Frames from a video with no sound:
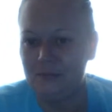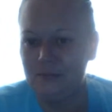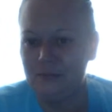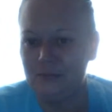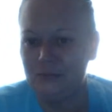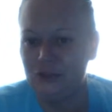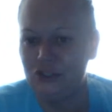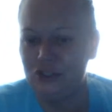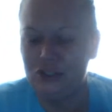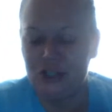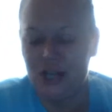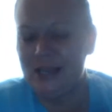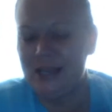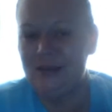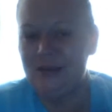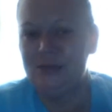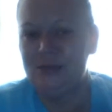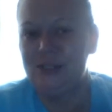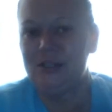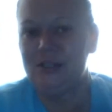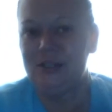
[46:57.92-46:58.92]
shake
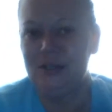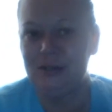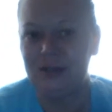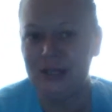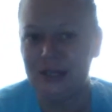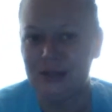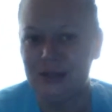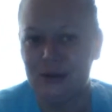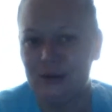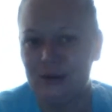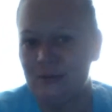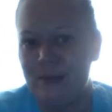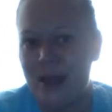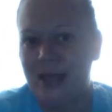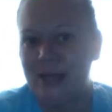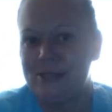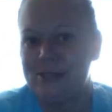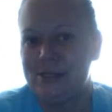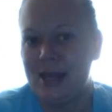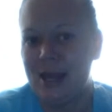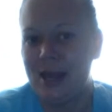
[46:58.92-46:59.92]
him, like a little
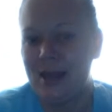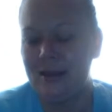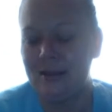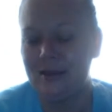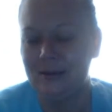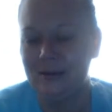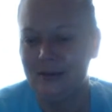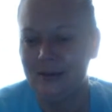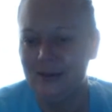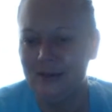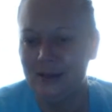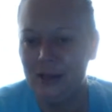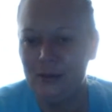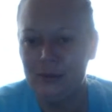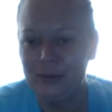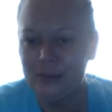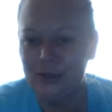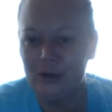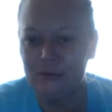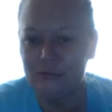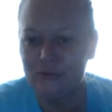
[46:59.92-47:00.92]
Mac attack. He
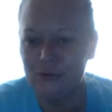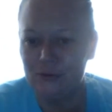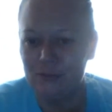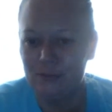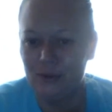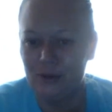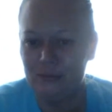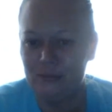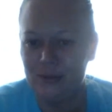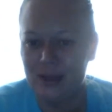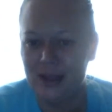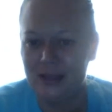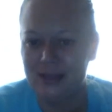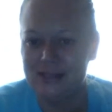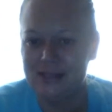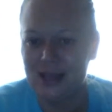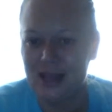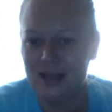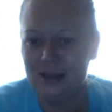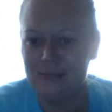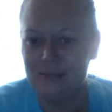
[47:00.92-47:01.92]
wouldn't go full-blown Mac
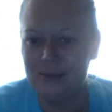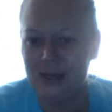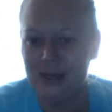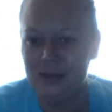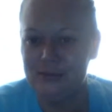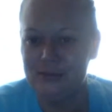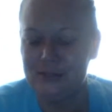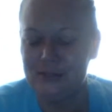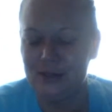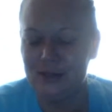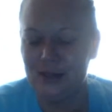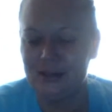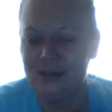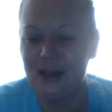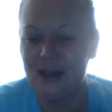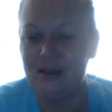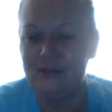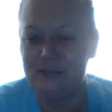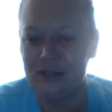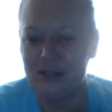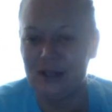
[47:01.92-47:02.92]
attack, but he was
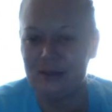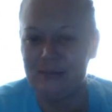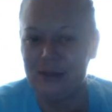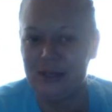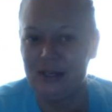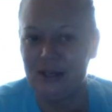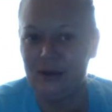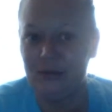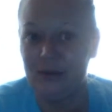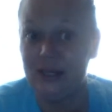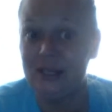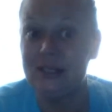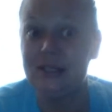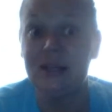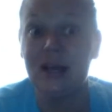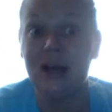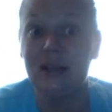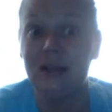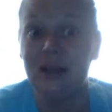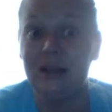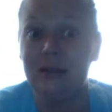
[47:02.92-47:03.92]
enough to let me know he did
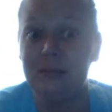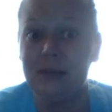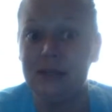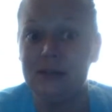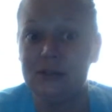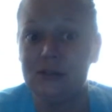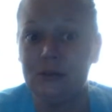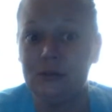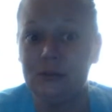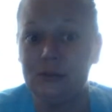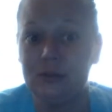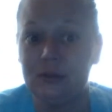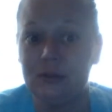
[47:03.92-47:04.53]
not like me until,